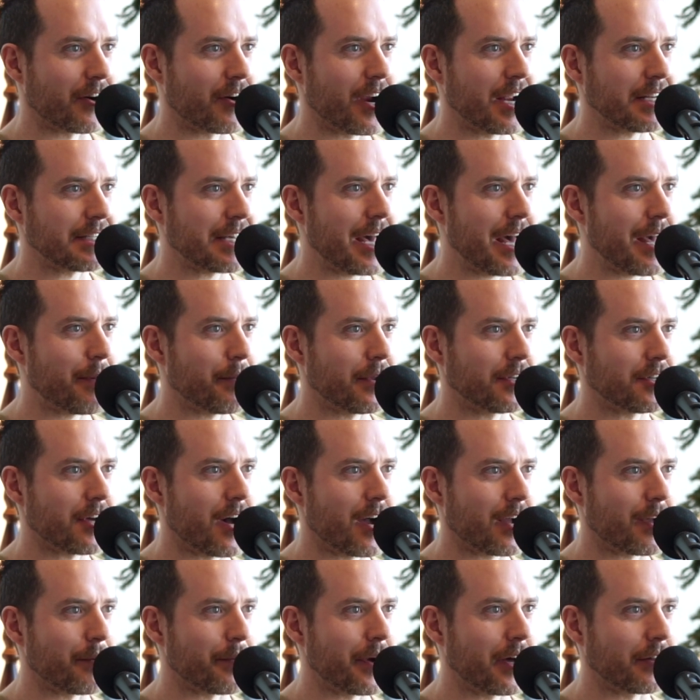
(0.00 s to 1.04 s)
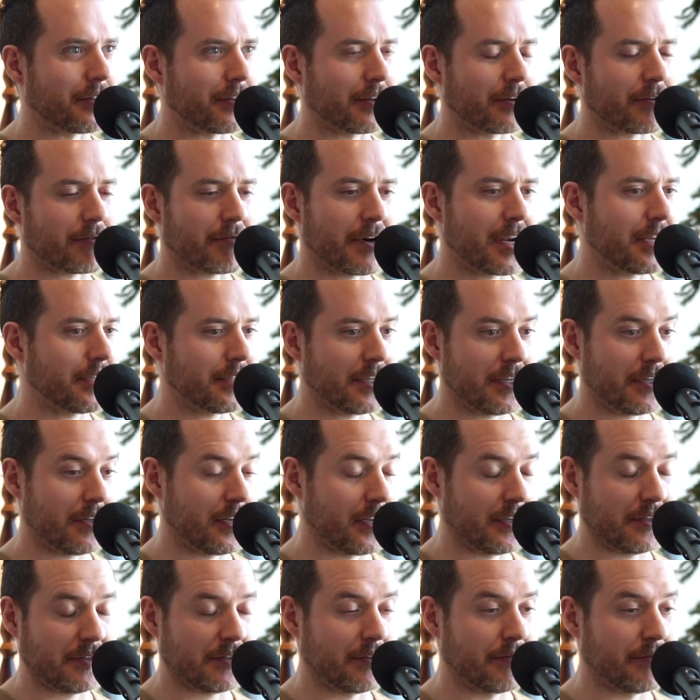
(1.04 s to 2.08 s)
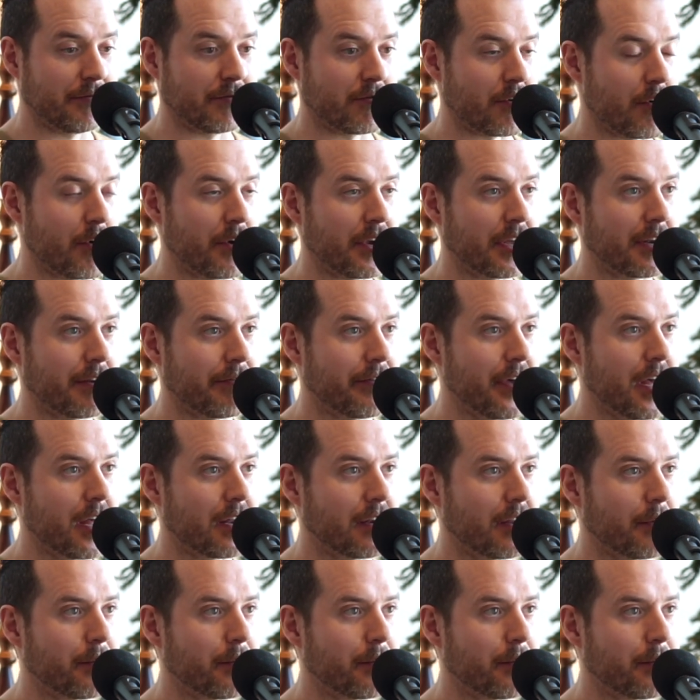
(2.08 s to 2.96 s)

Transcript: great time and talk about the craziness of growing an event.